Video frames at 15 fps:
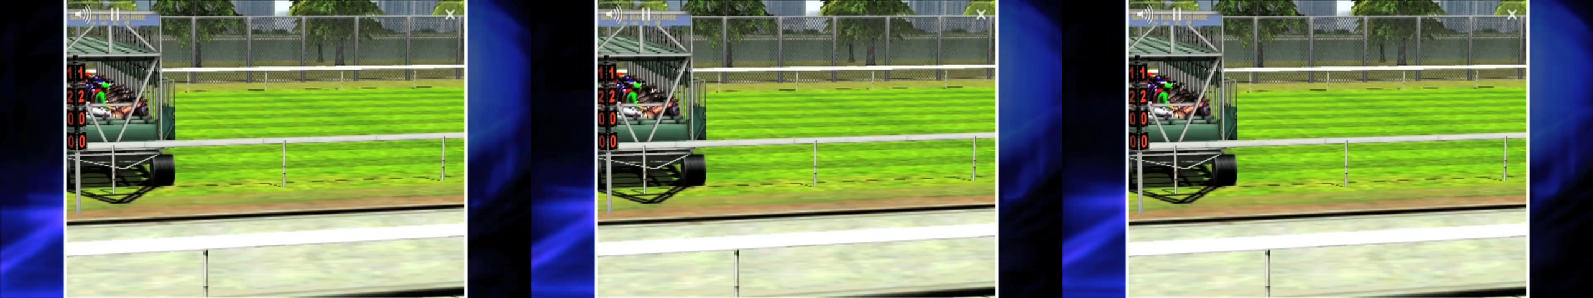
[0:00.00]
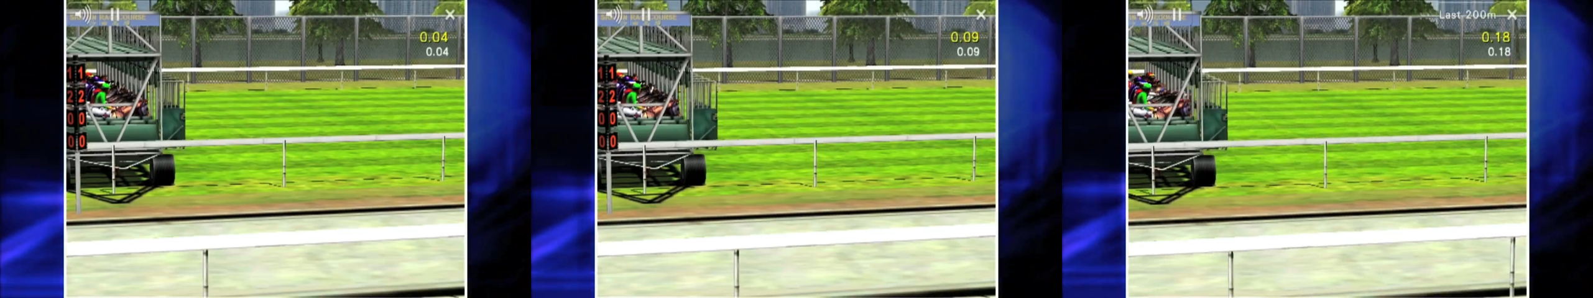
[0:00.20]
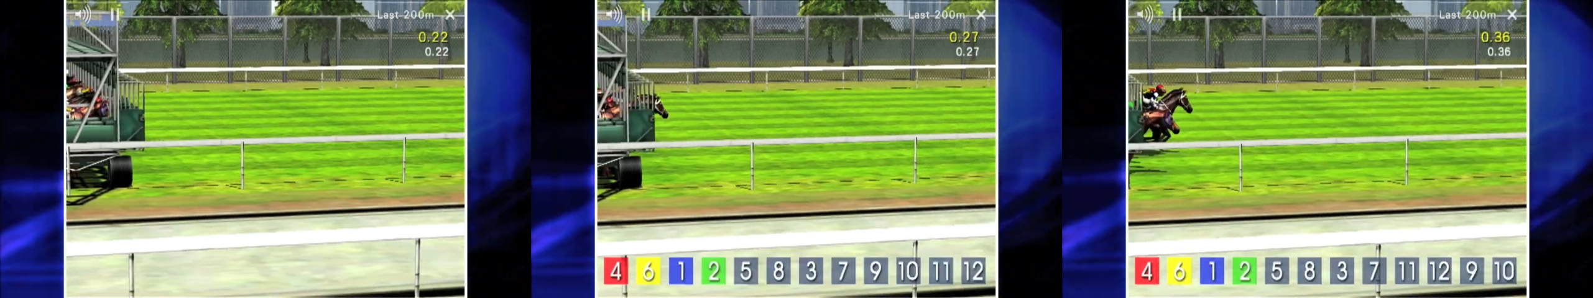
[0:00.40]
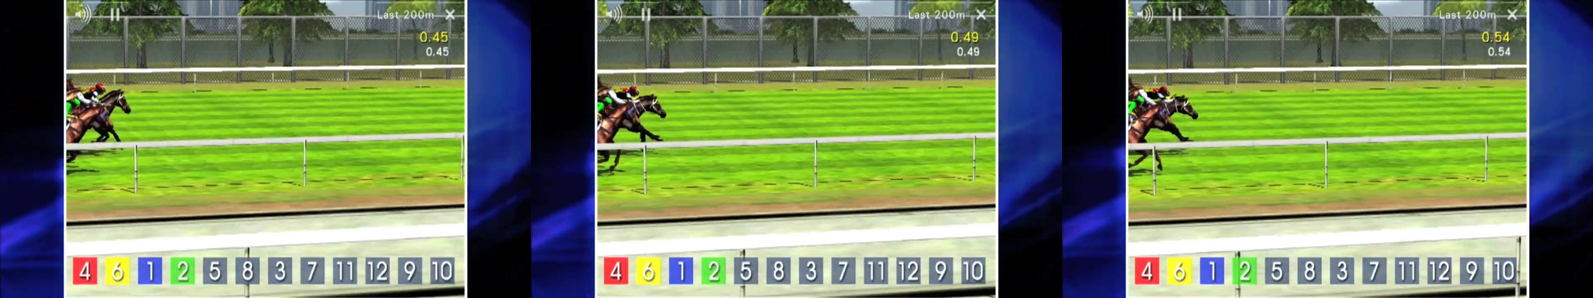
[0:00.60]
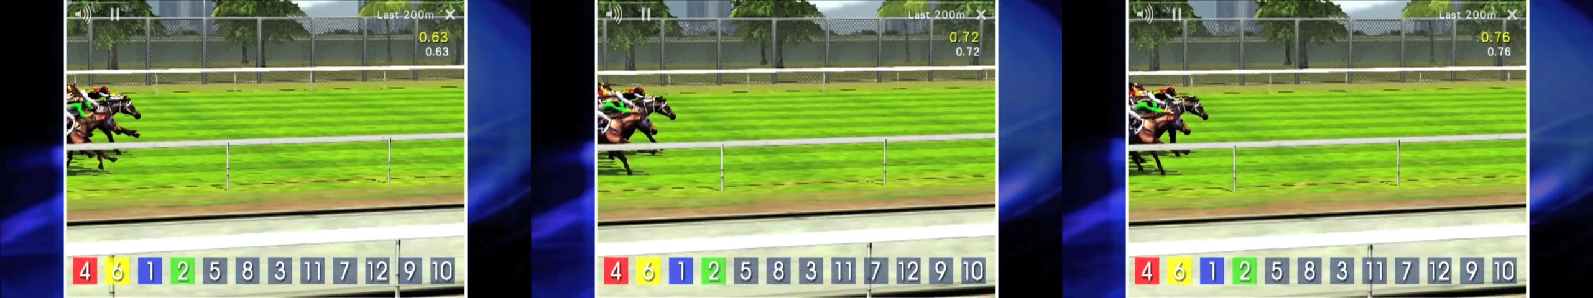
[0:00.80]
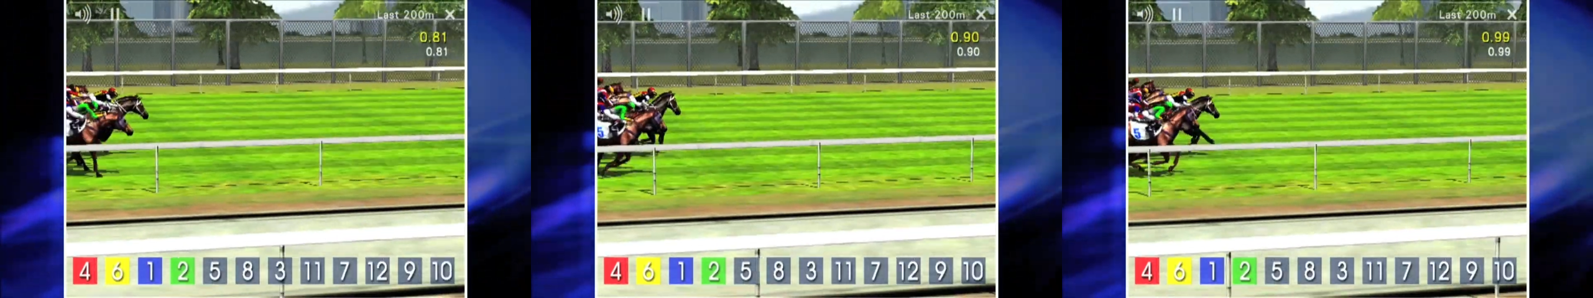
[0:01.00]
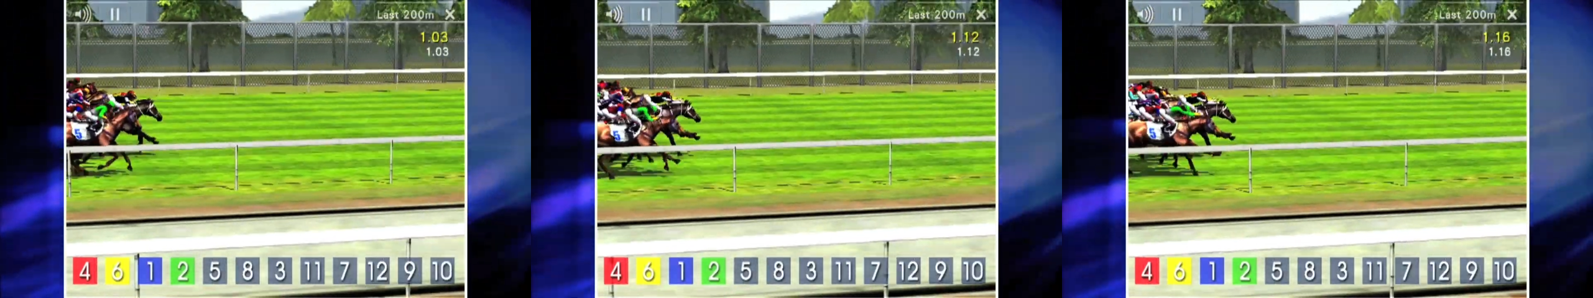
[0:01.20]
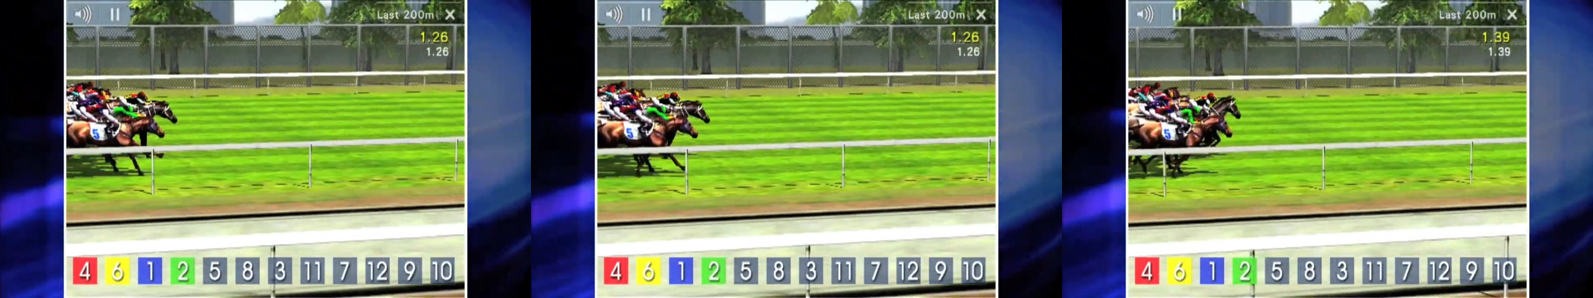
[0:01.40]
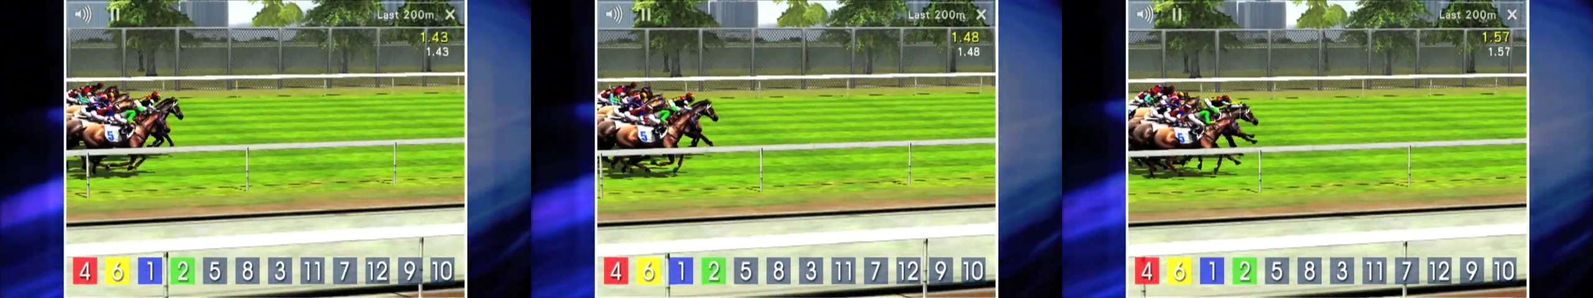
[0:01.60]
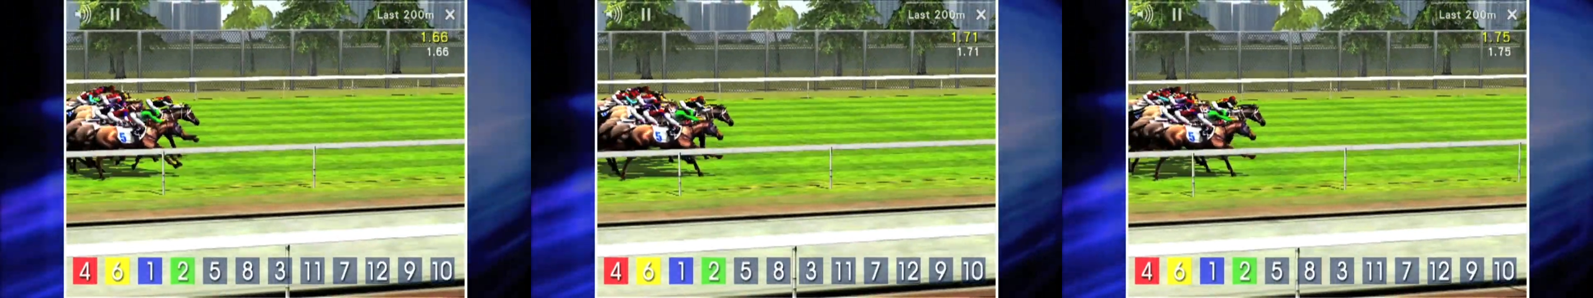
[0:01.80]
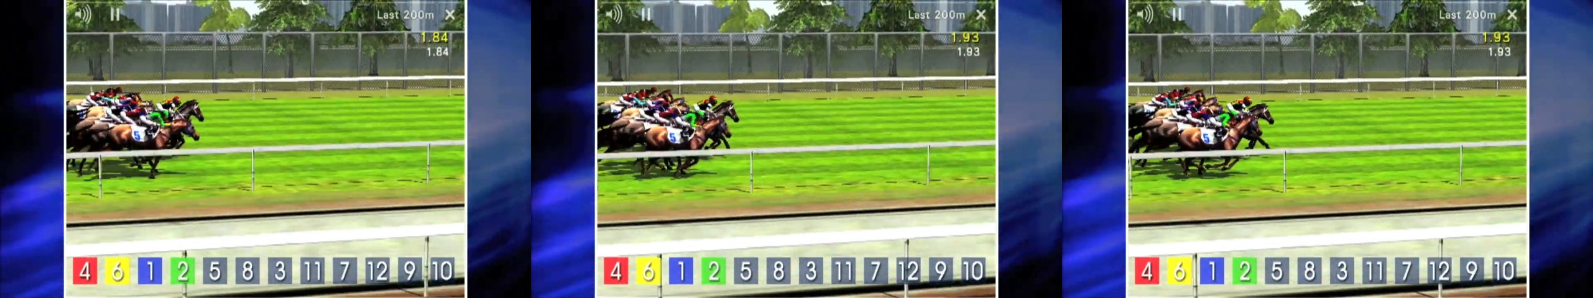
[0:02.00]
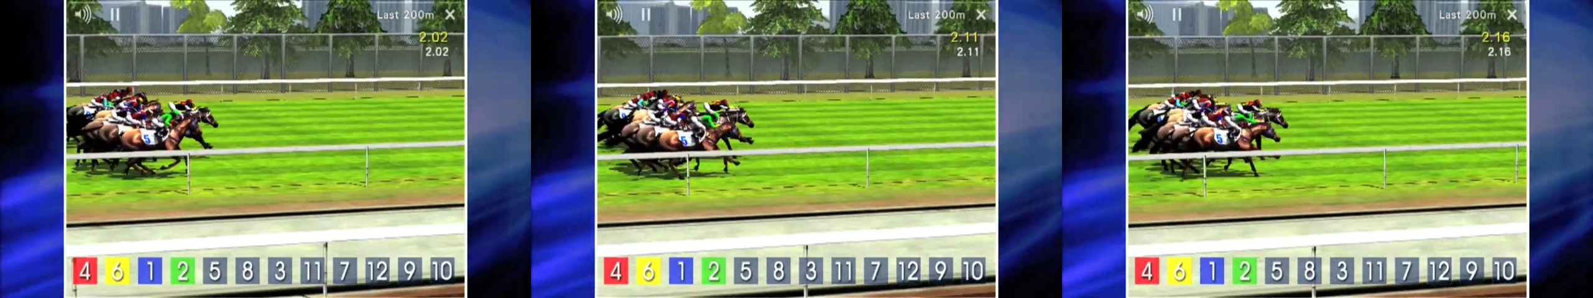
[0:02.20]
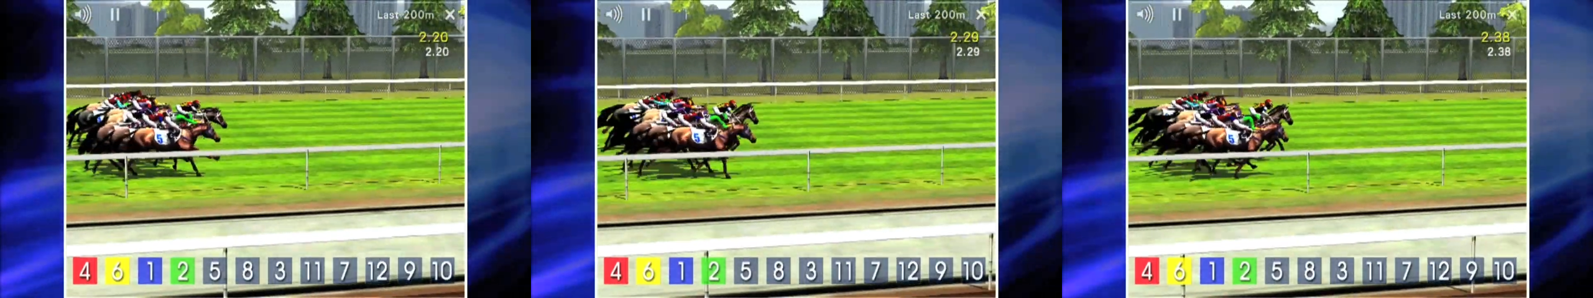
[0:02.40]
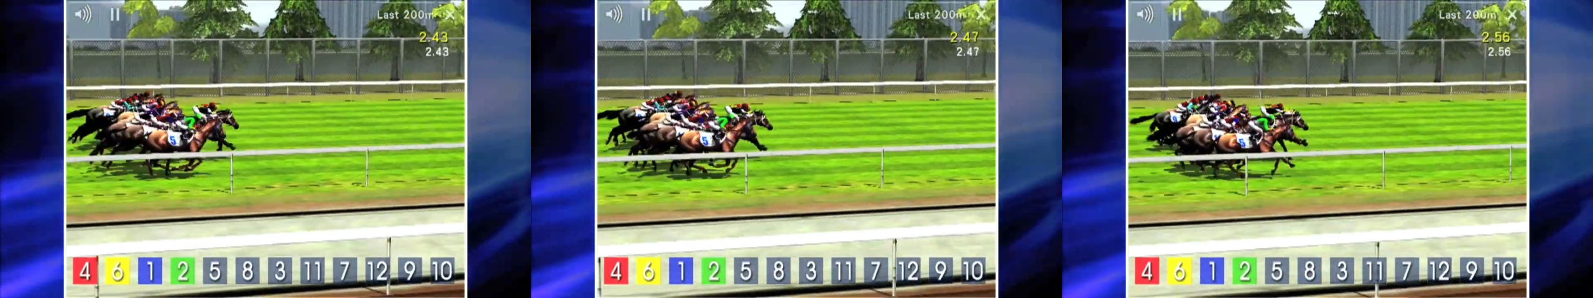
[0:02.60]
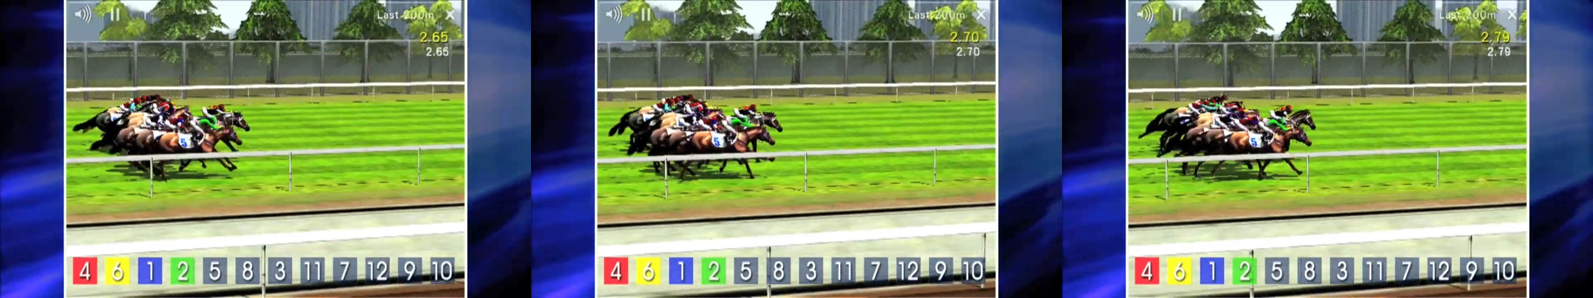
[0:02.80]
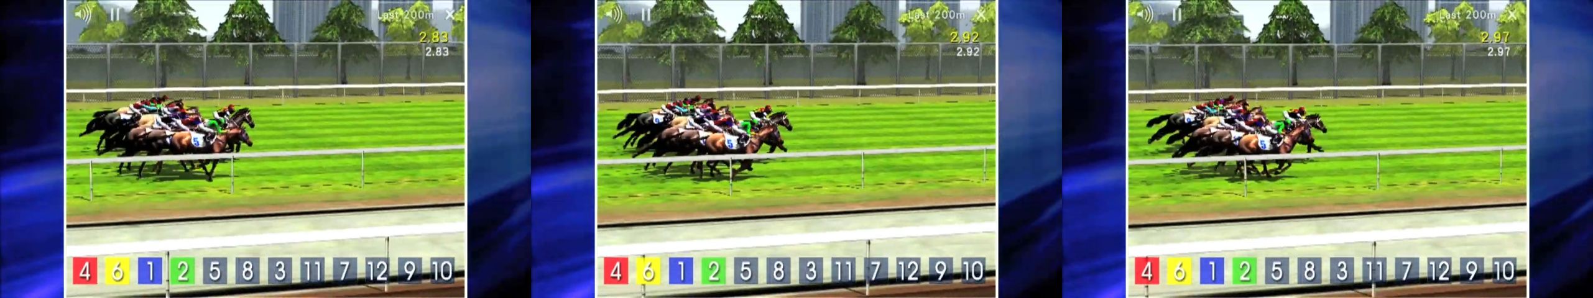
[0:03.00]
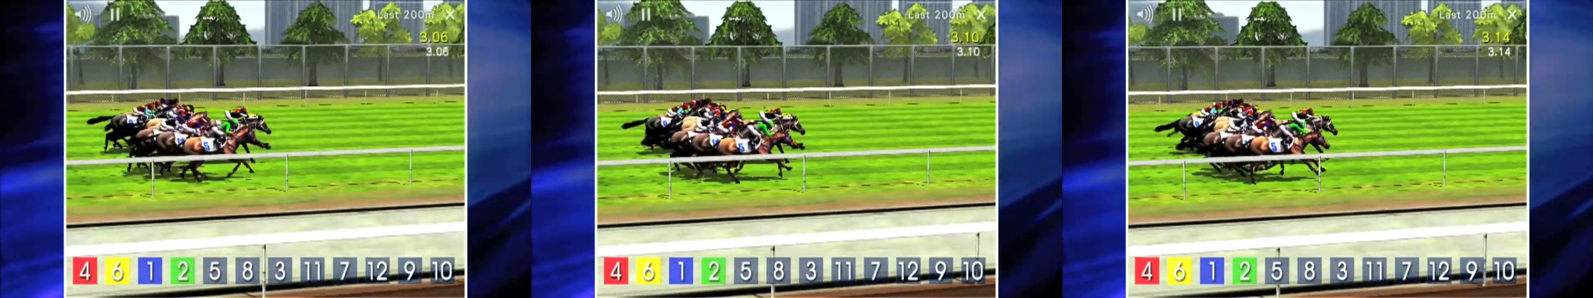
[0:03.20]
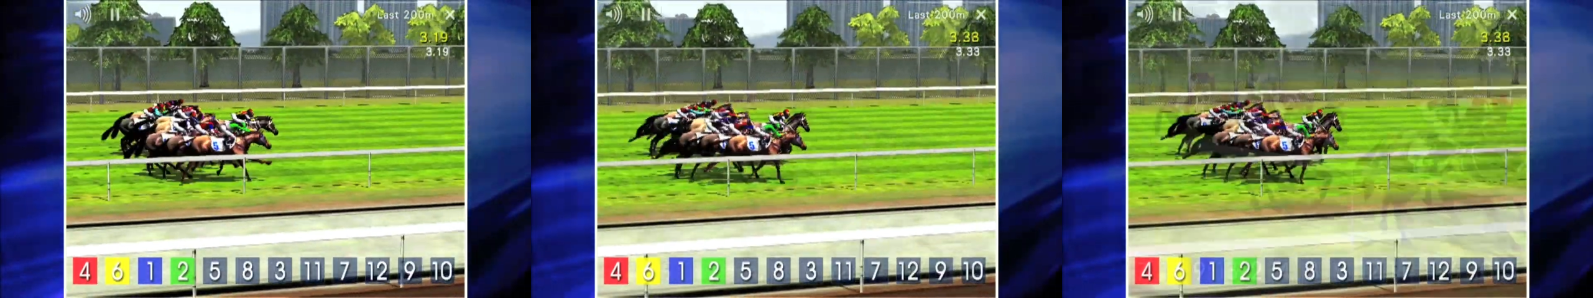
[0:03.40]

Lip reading: No face is visible, so there are no lips to read.